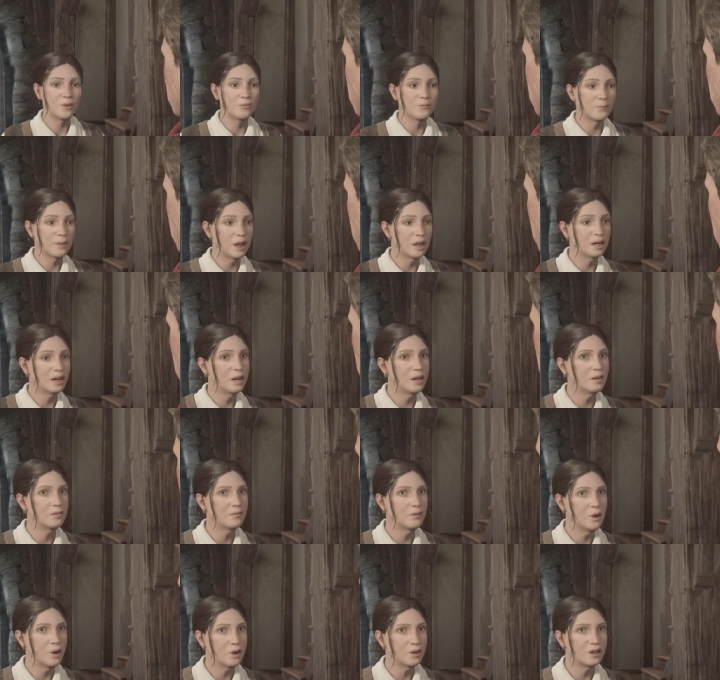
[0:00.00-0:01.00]
you've made an
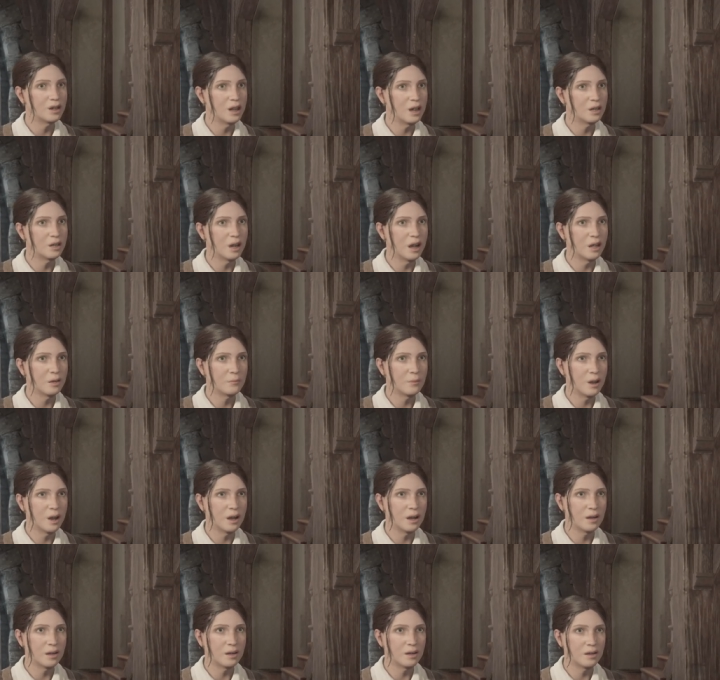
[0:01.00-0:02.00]
unfortunate
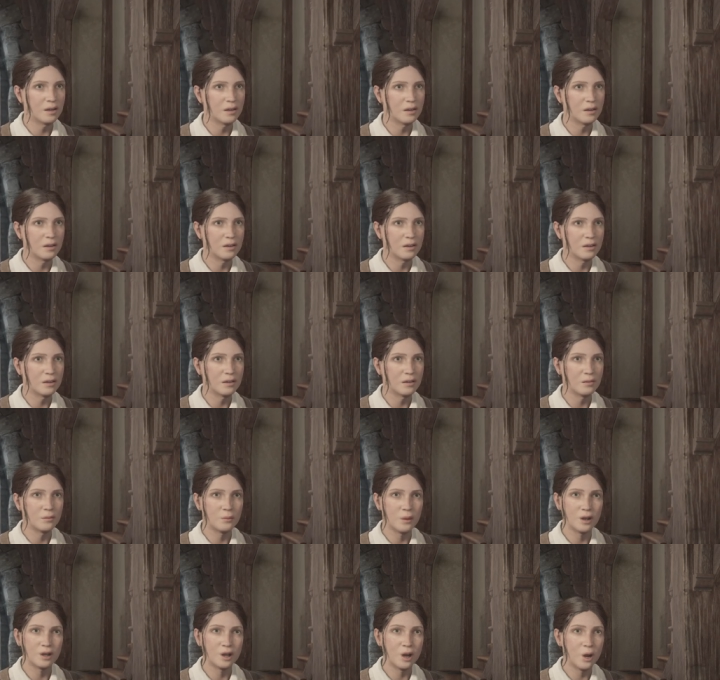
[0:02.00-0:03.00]
enemy.
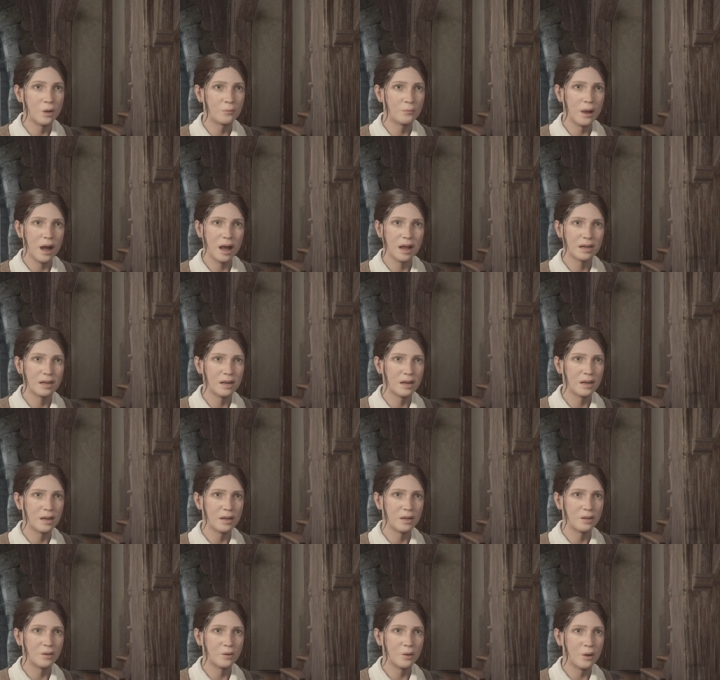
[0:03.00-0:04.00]
Watch your back.
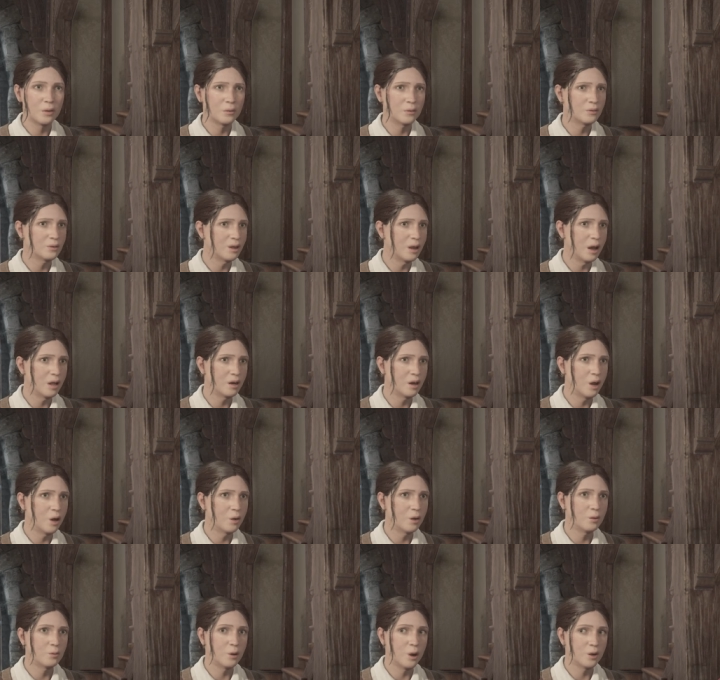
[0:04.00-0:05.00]
Rookwood and Harlow
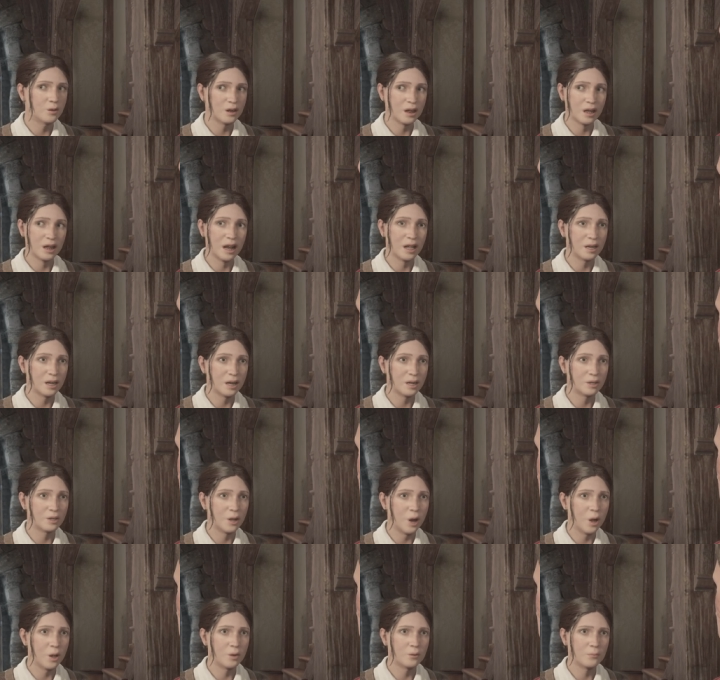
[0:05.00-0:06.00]
are worse than any
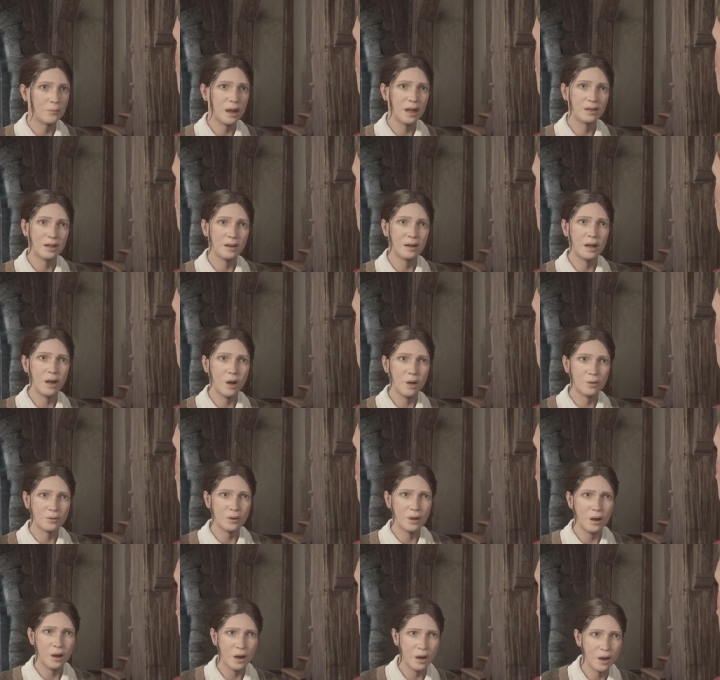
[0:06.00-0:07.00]
troll you might
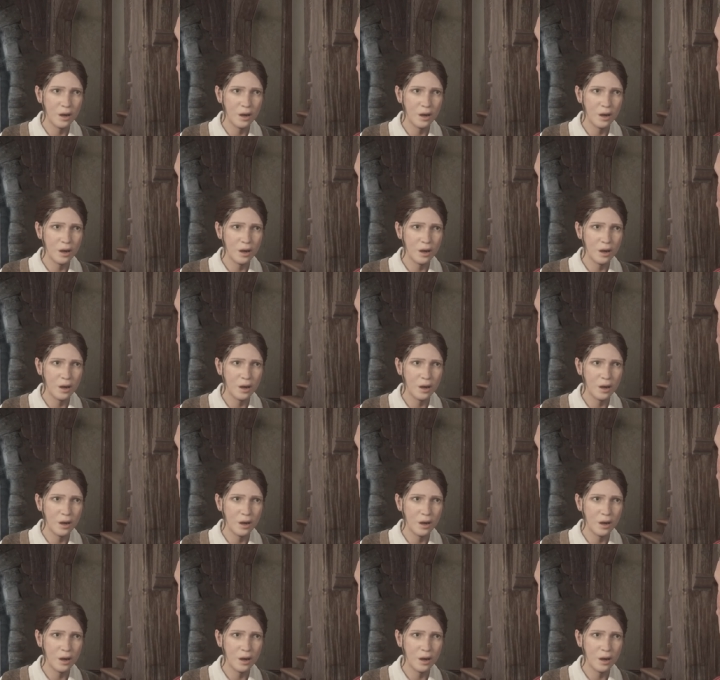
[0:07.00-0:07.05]
encounter.